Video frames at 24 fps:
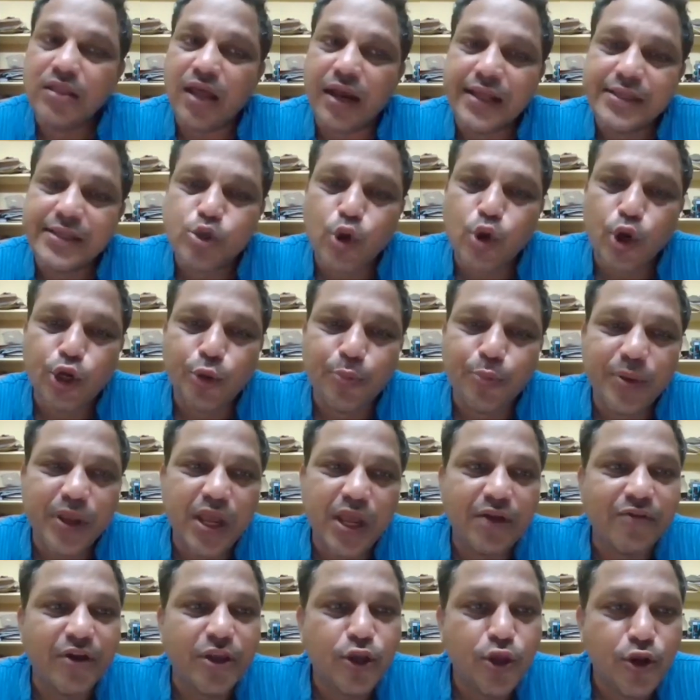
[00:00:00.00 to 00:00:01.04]
that is going to
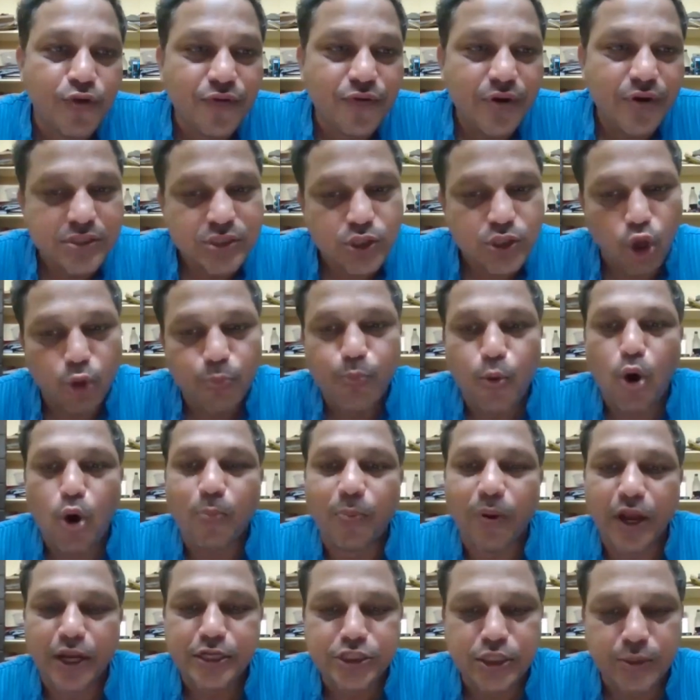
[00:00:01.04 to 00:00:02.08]
be our universe or
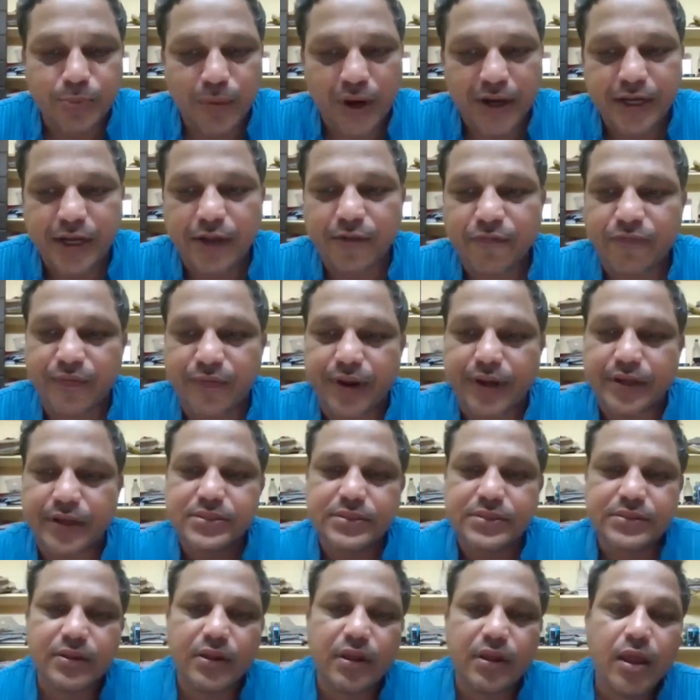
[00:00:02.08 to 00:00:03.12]
population, my dear
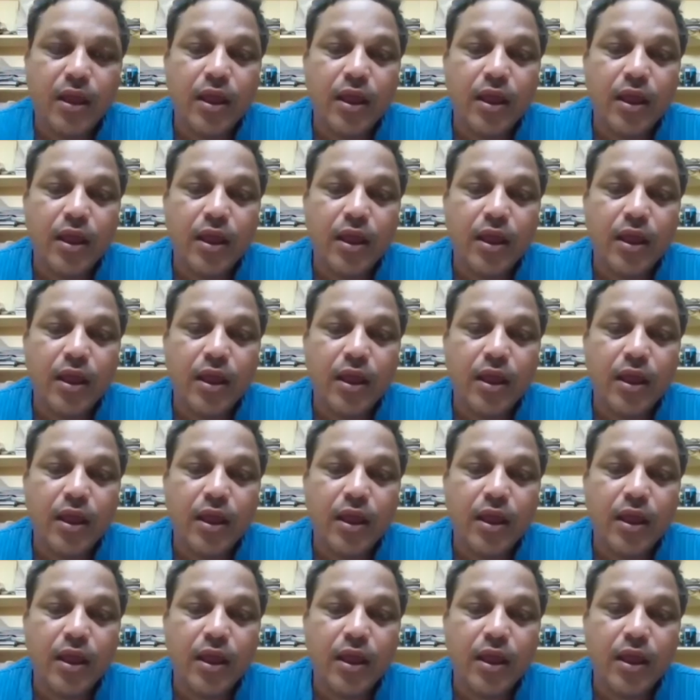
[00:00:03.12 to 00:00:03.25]
friends.